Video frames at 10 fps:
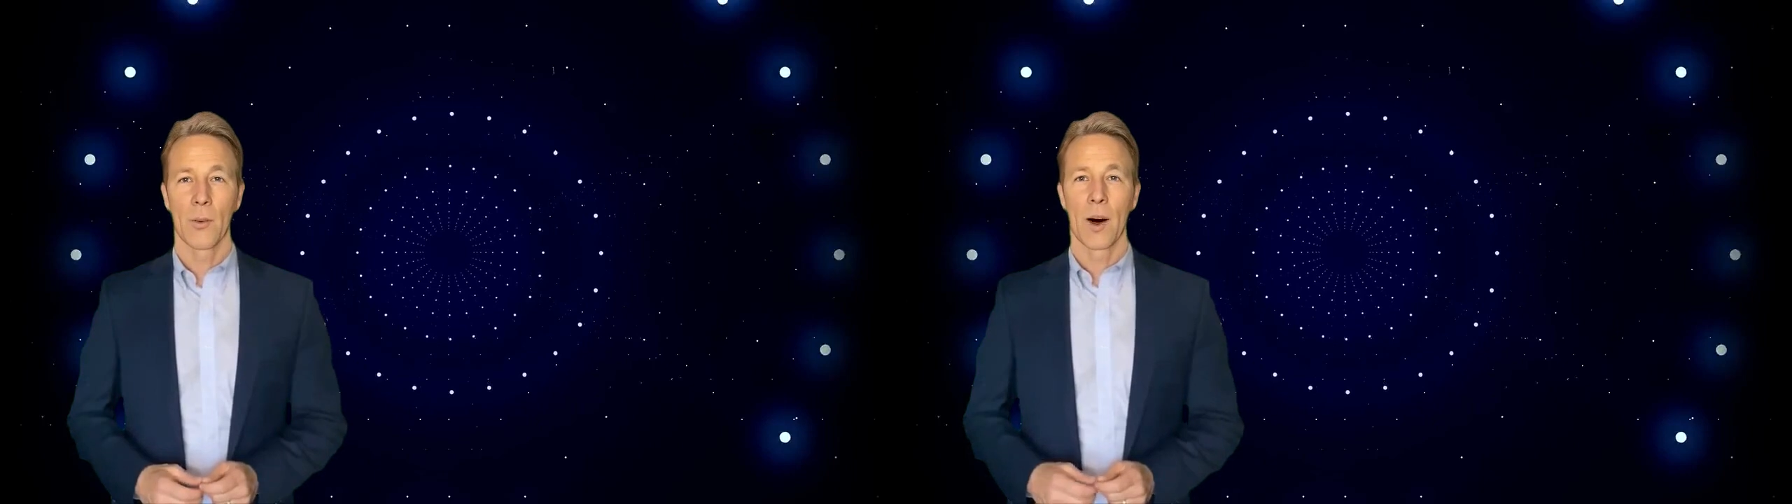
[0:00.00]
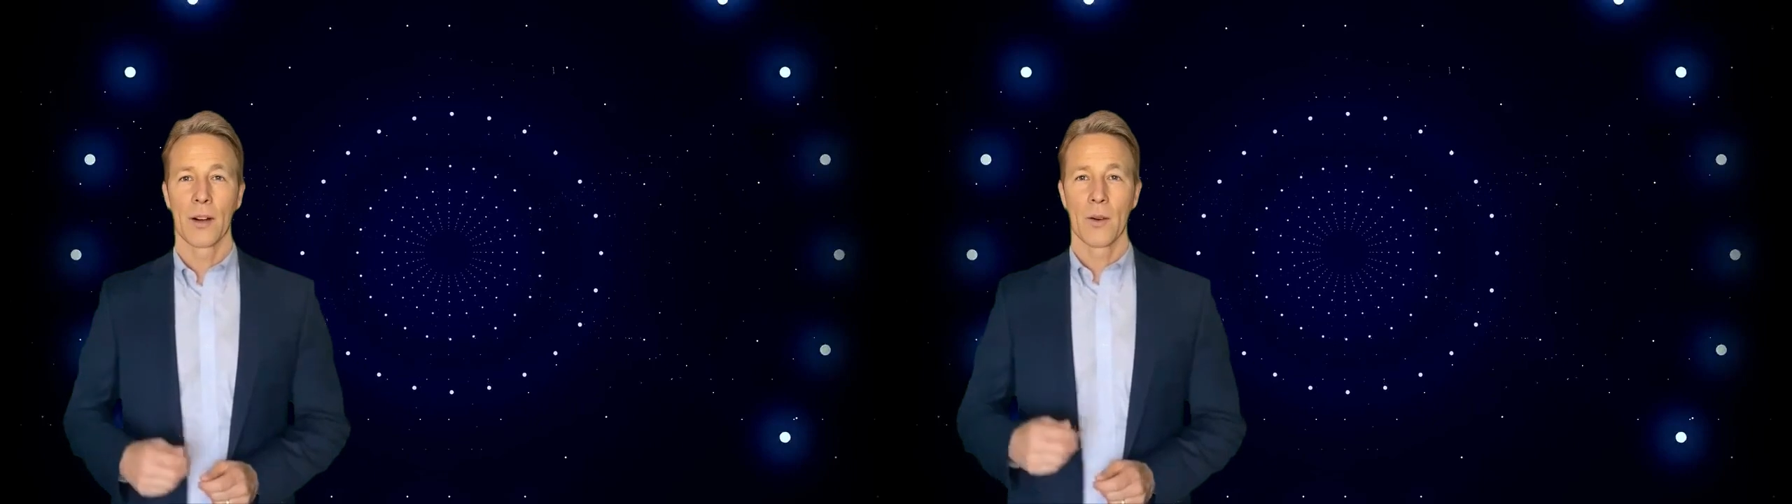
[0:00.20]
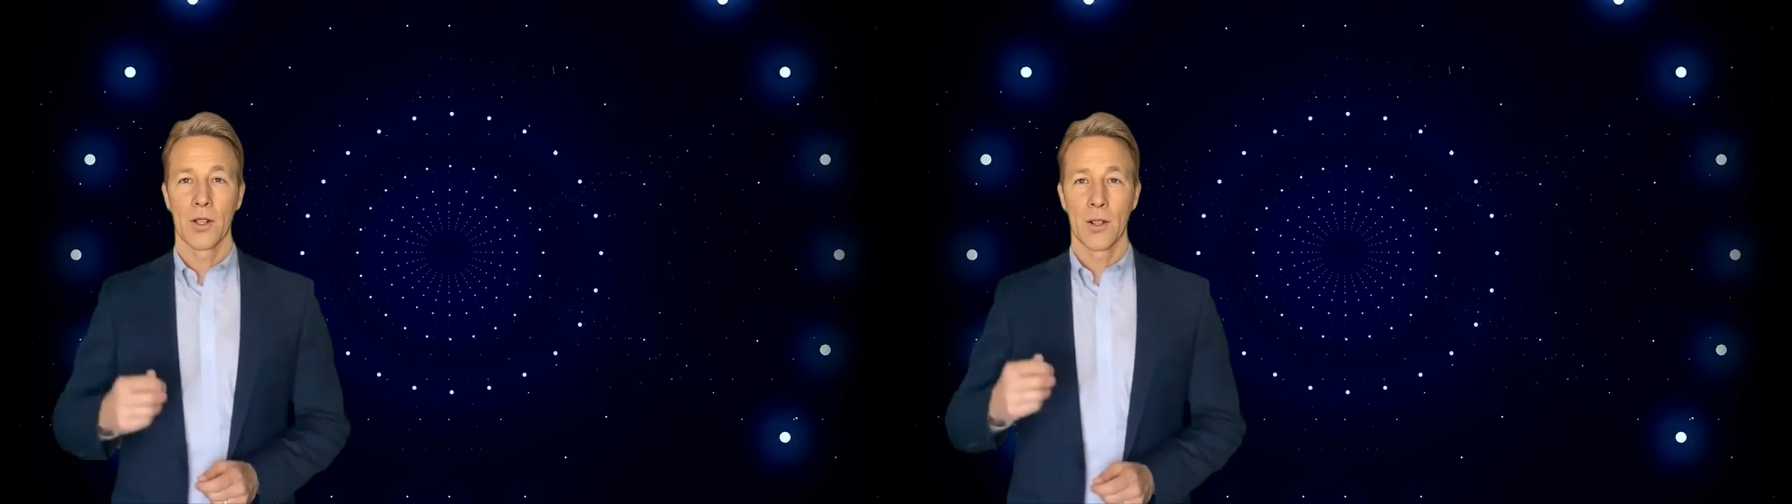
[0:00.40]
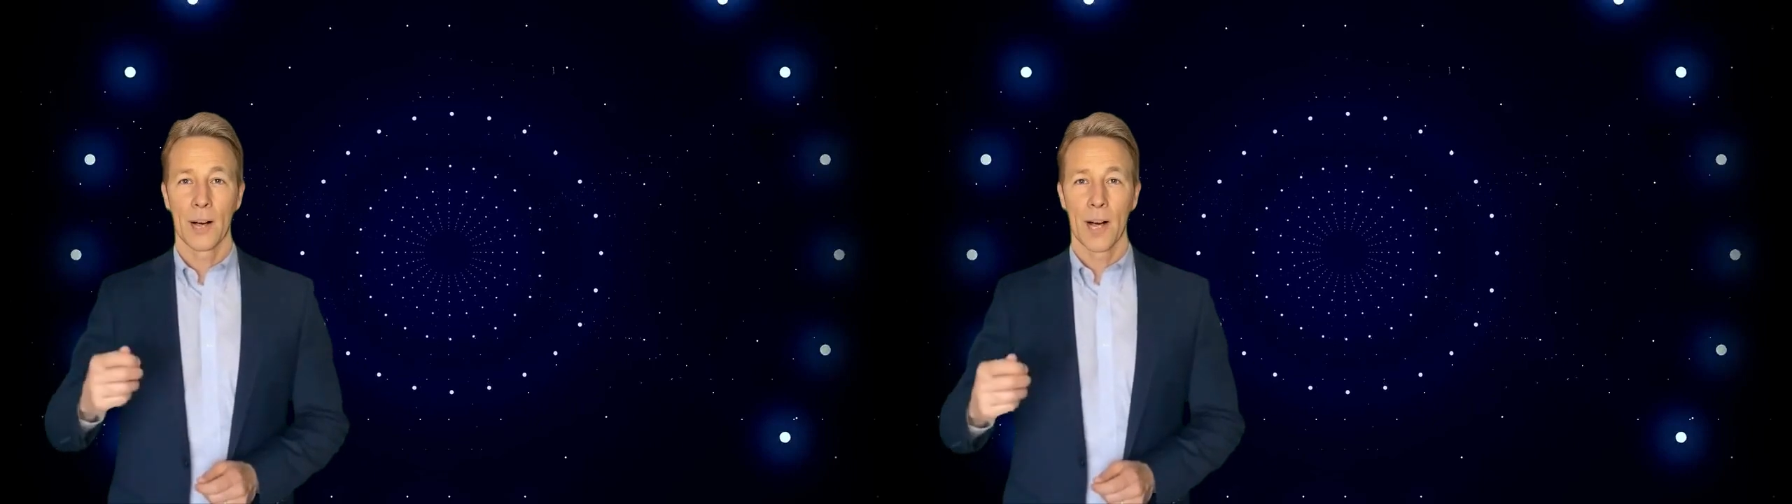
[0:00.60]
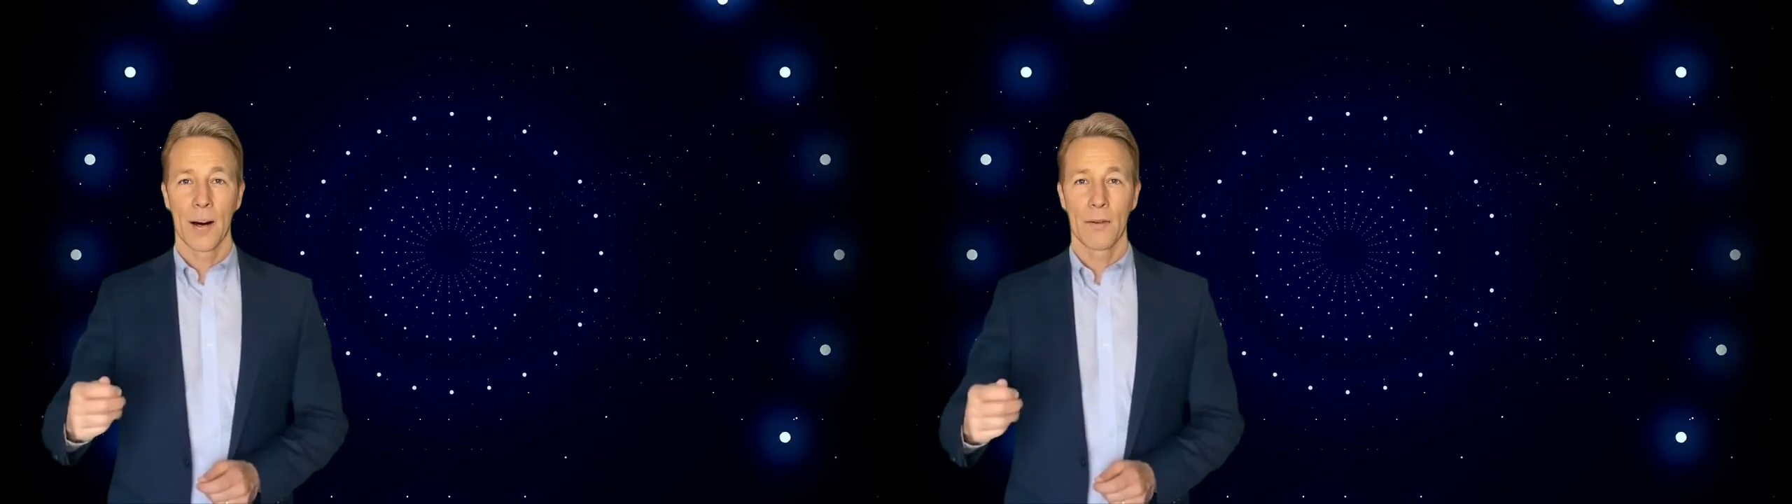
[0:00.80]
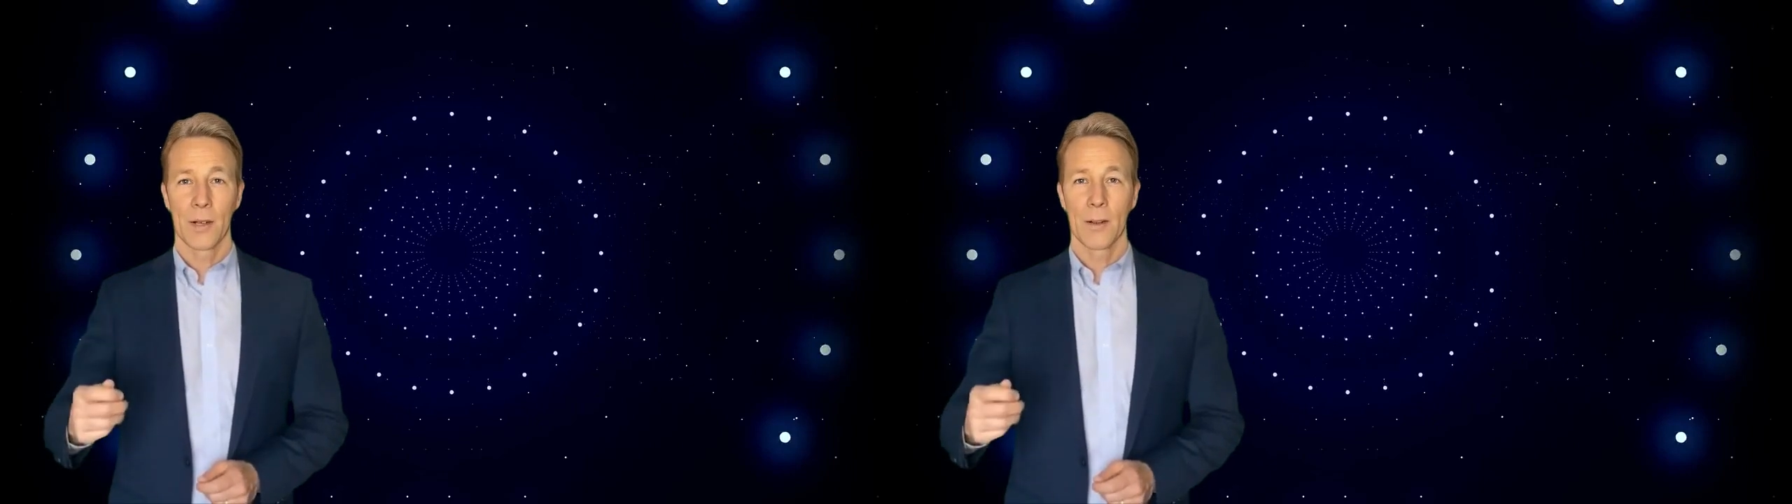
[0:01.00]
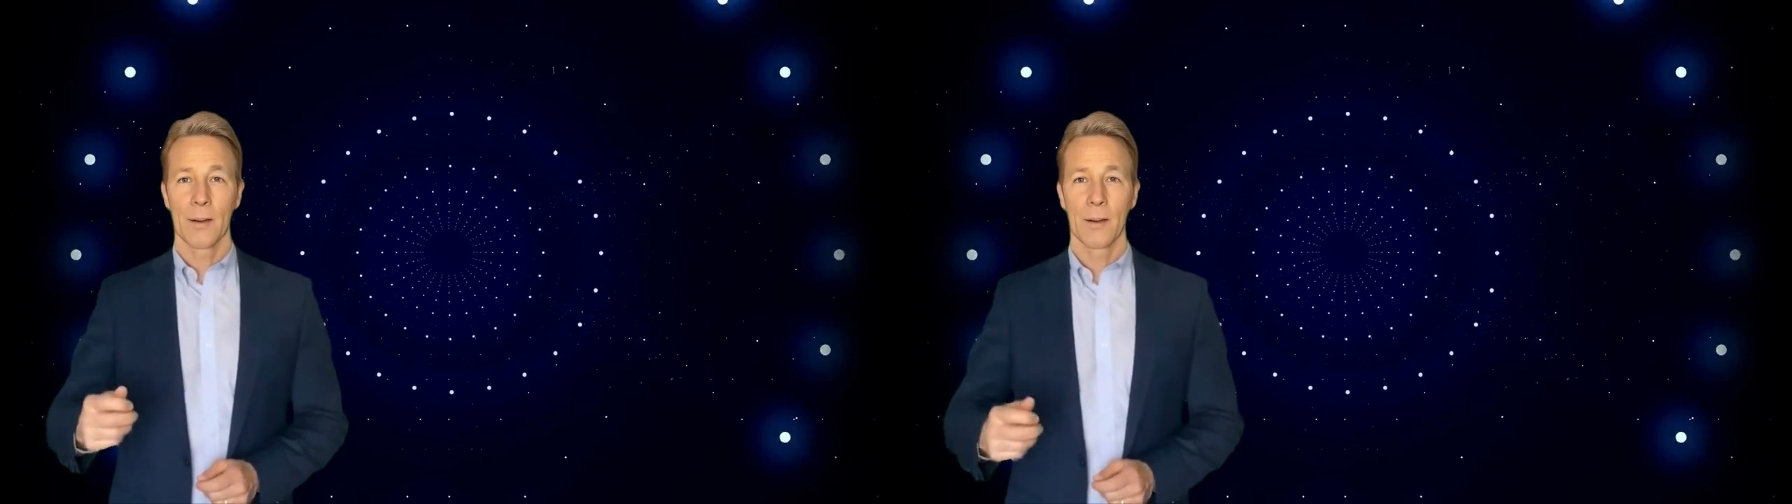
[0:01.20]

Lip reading: right or to the left.